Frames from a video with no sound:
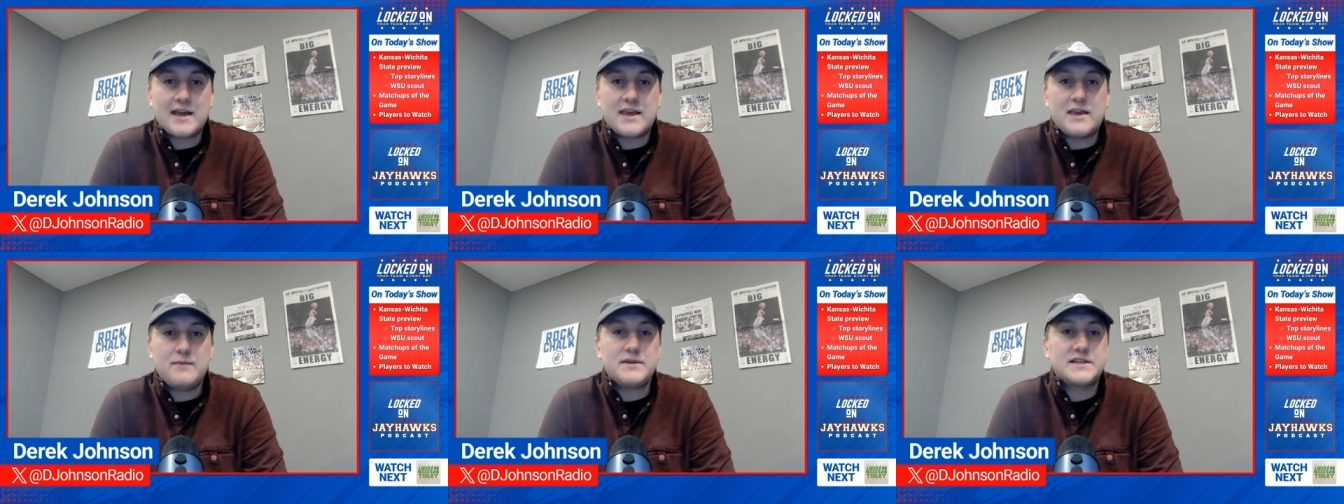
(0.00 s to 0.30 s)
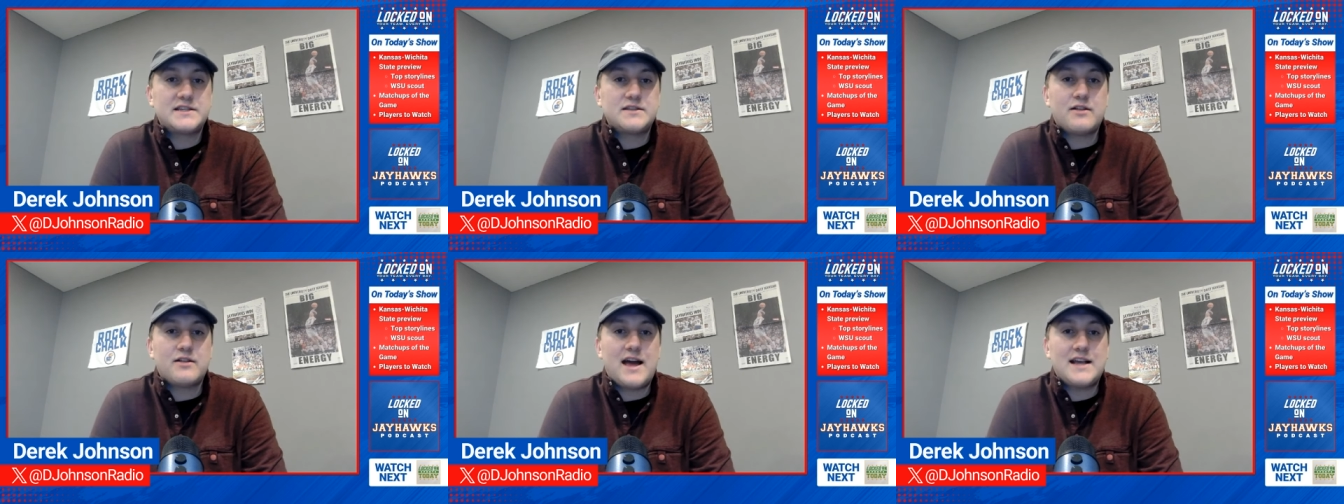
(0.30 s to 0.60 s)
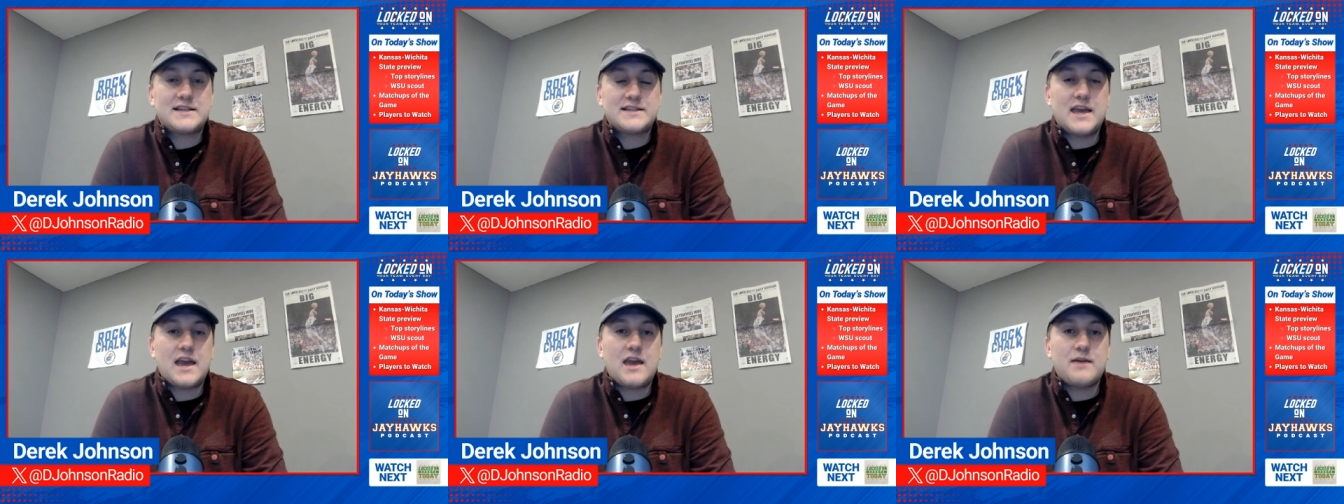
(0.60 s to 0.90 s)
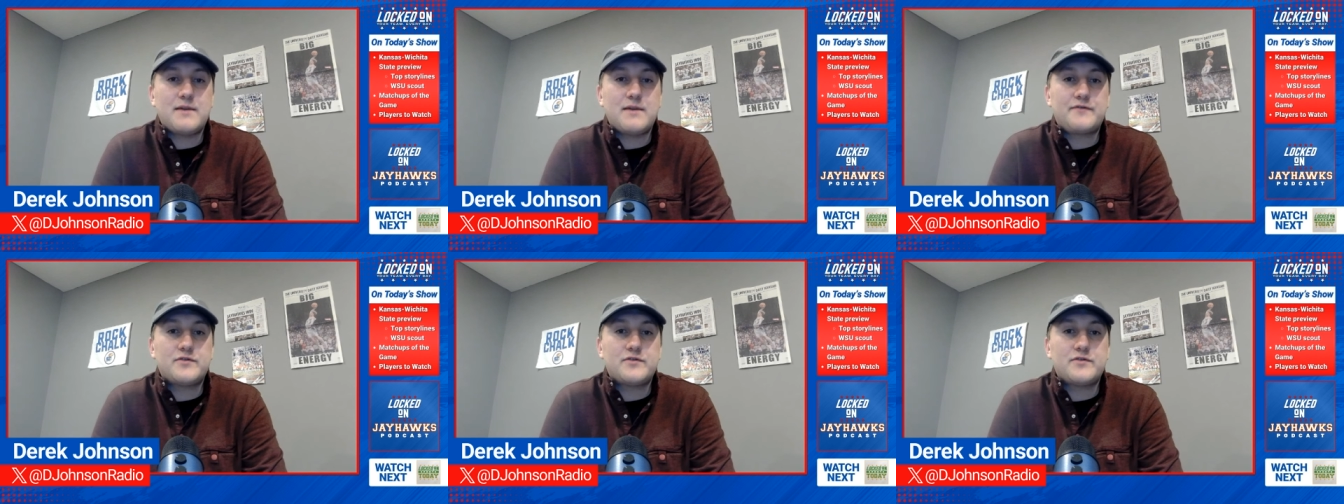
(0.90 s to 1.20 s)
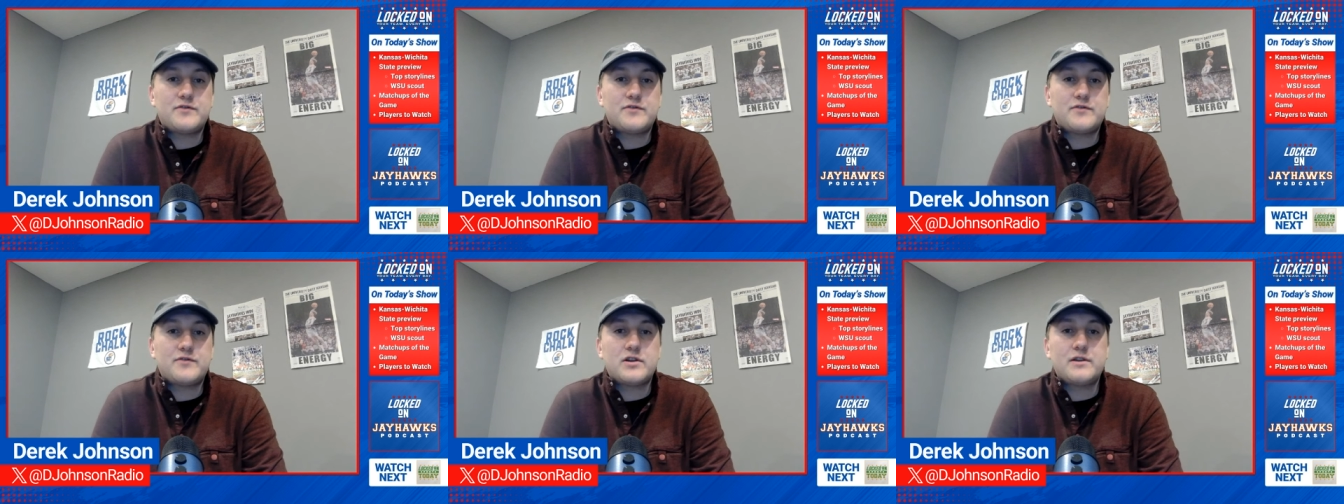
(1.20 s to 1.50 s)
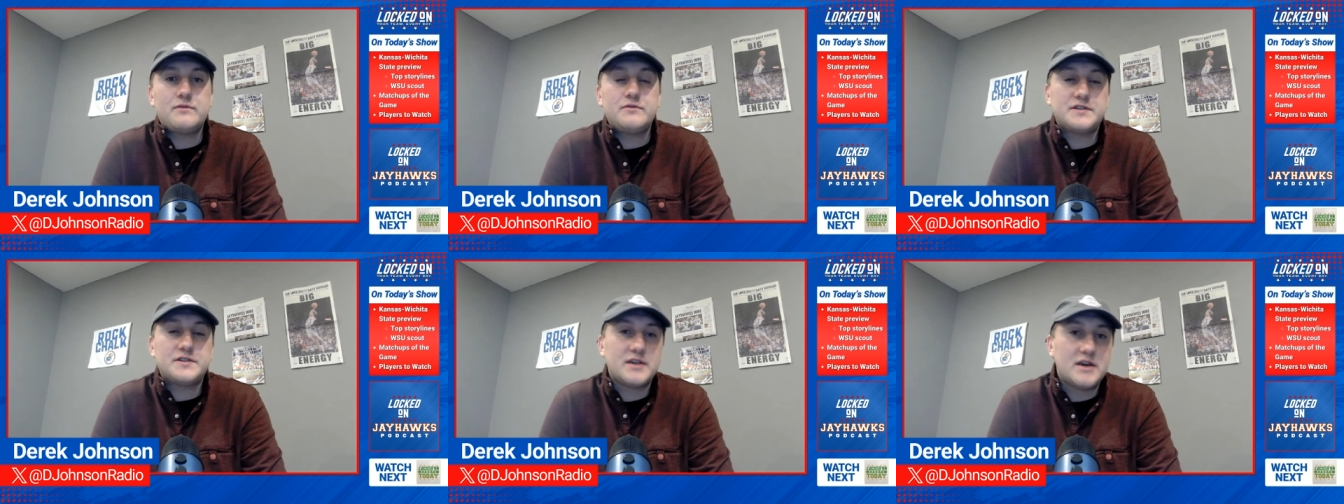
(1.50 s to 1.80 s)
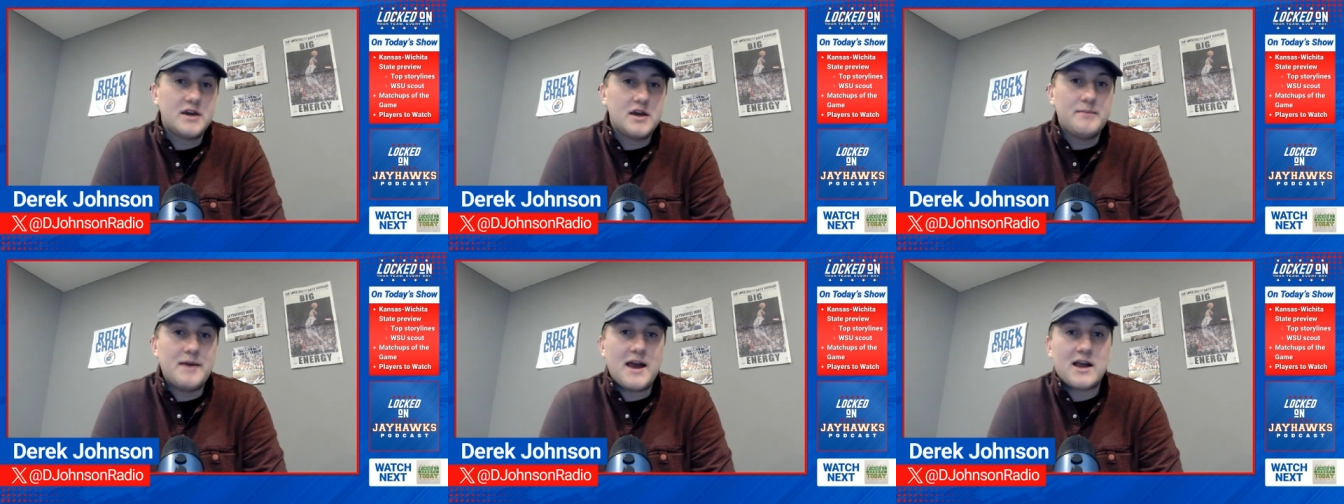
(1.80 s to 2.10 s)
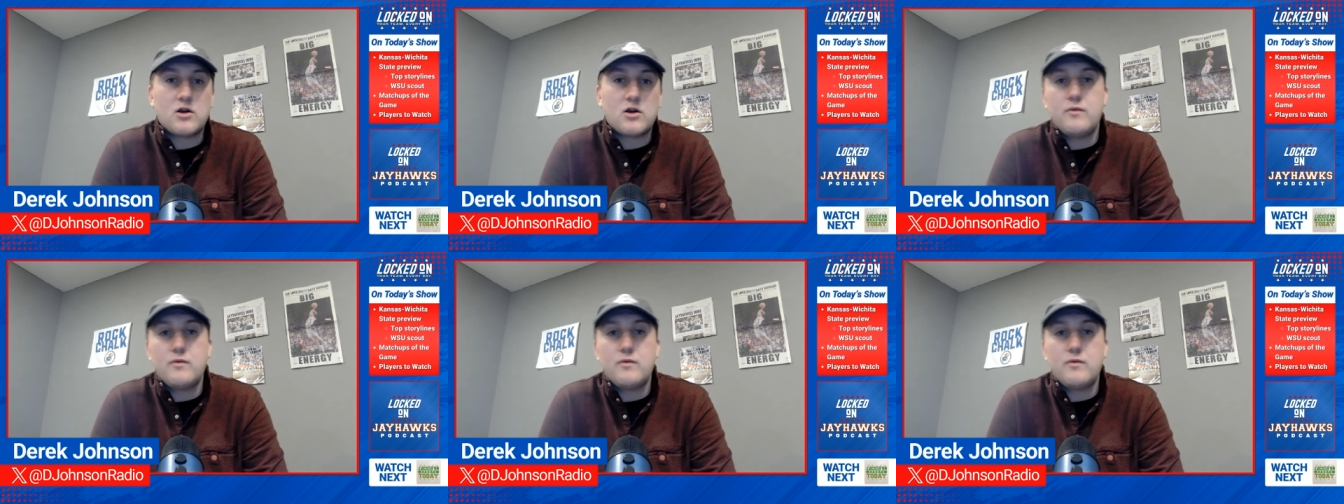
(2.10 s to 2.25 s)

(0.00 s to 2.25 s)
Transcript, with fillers: He missed the last game after he was back